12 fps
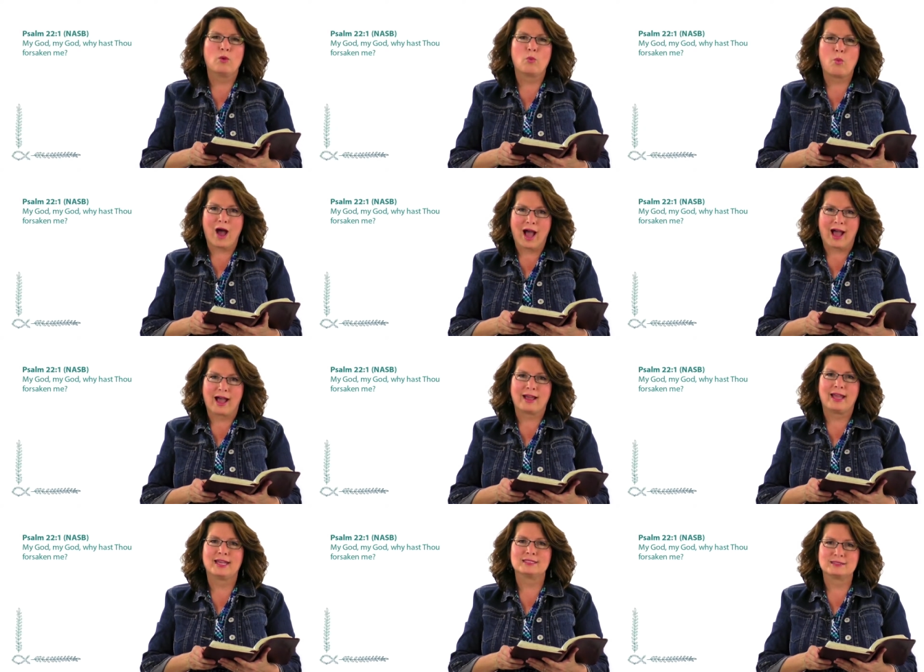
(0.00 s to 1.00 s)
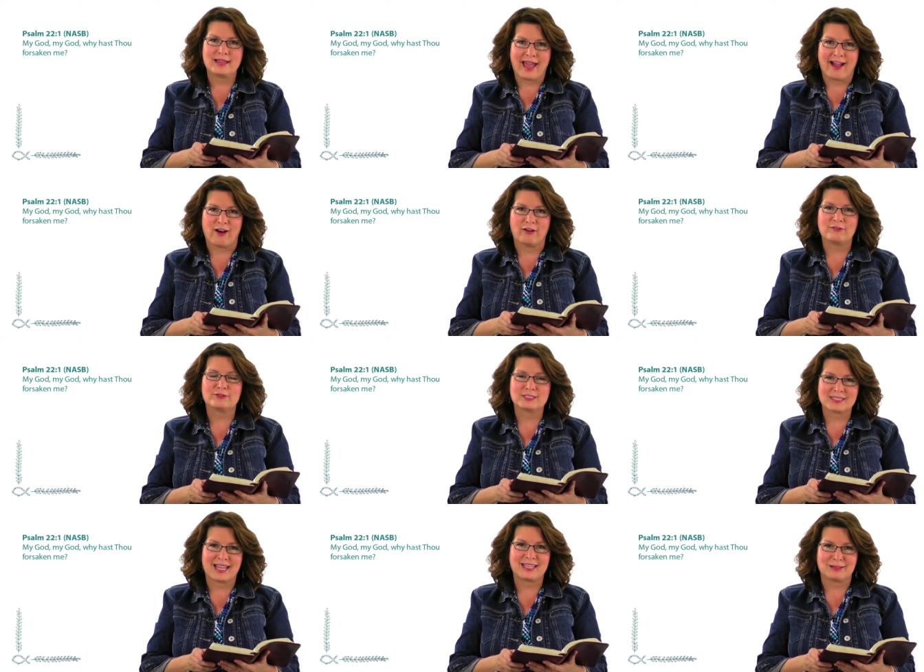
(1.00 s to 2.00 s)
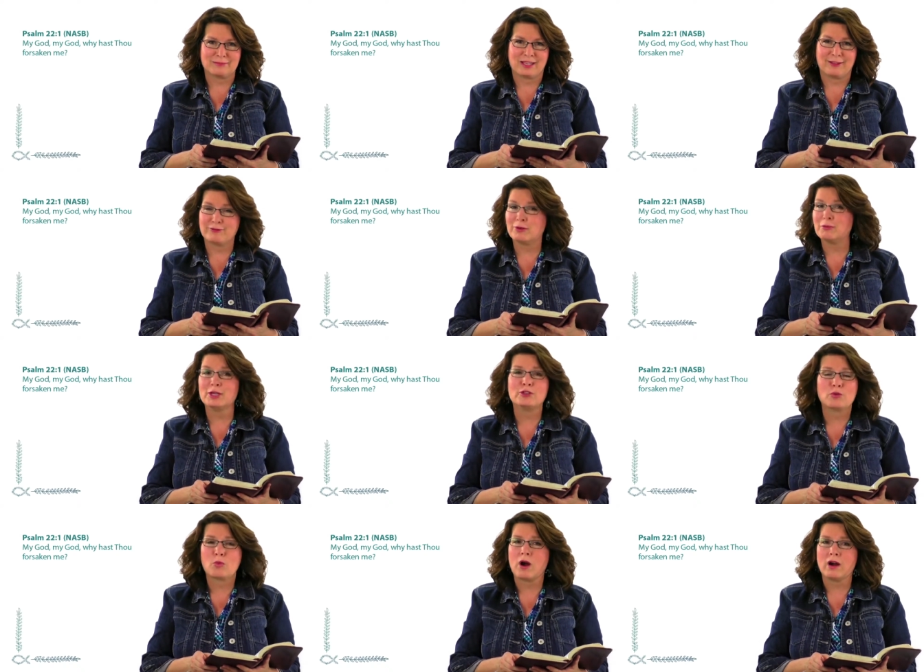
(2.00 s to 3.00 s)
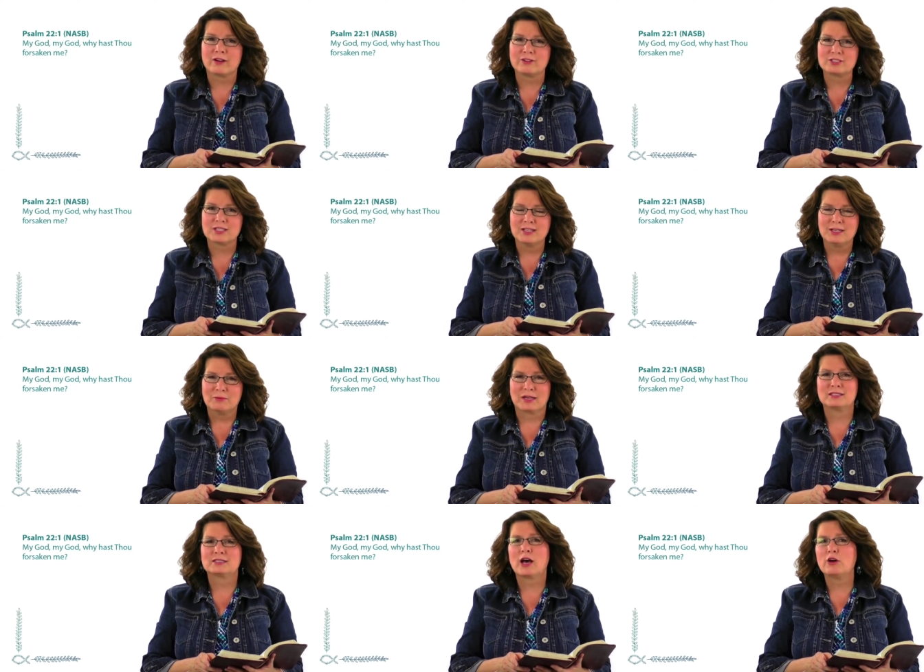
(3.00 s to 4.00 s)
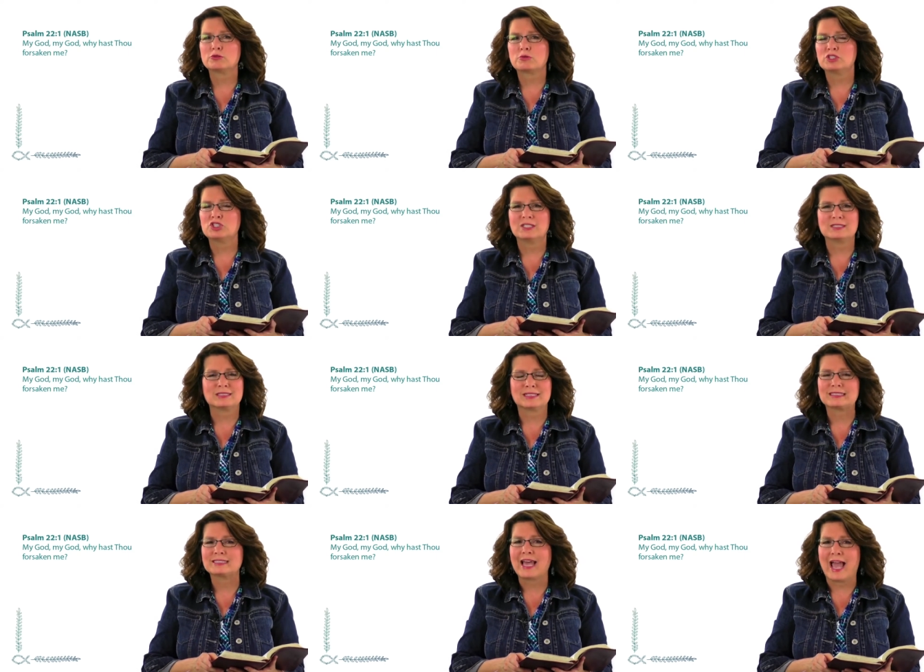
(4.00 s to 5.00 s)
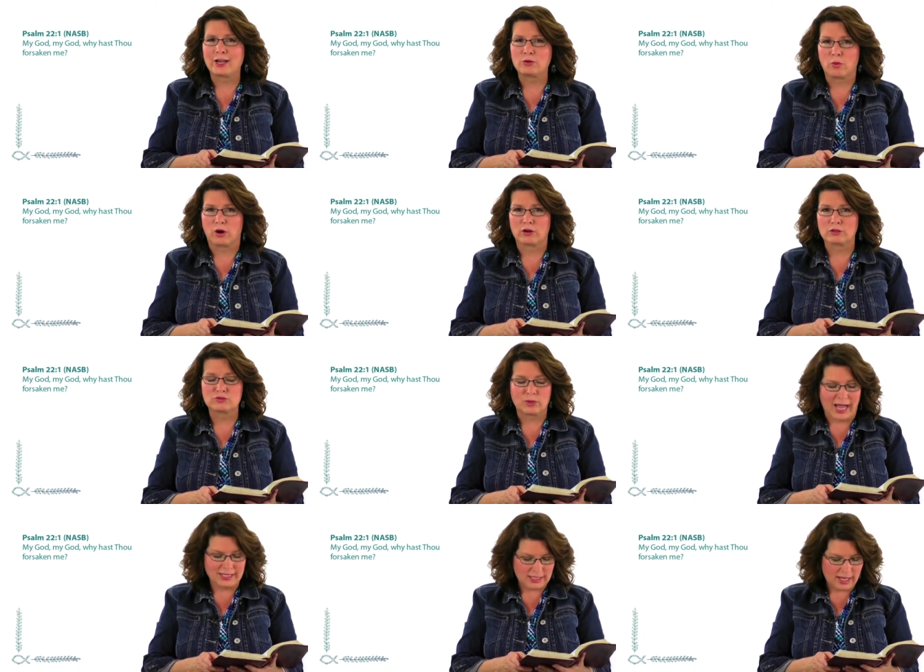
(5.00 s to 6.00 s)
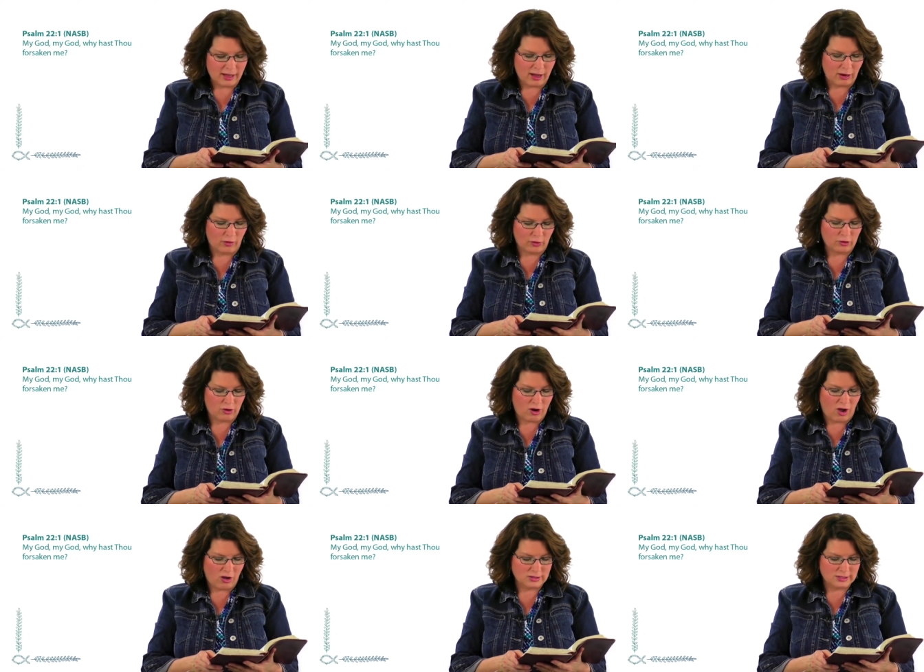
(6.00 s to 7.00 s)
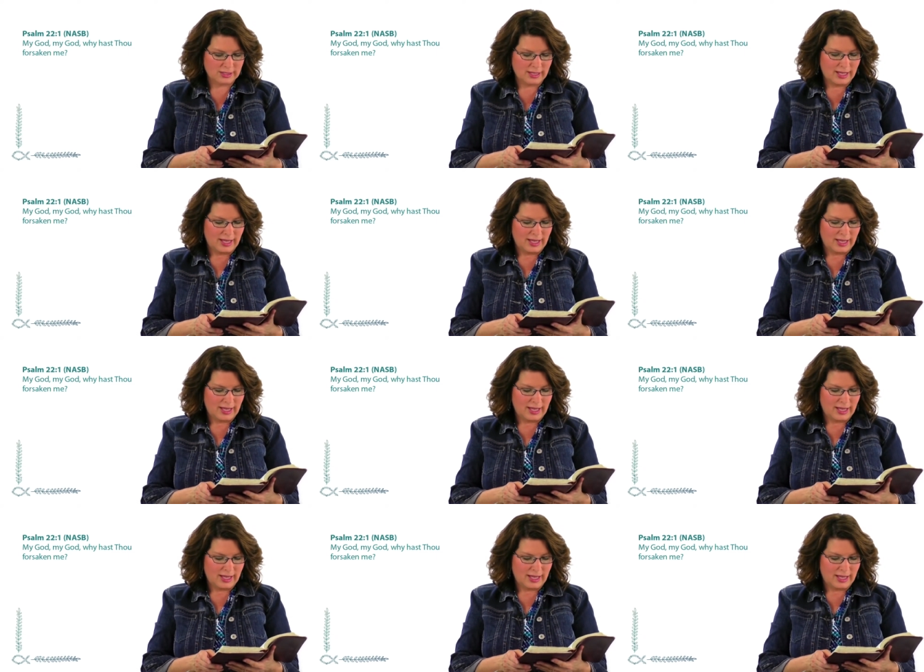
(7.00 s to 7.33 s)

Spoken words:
why hast thou forsaken me?" Familiar words, because those were Jesus' exact words as he hung on the cross.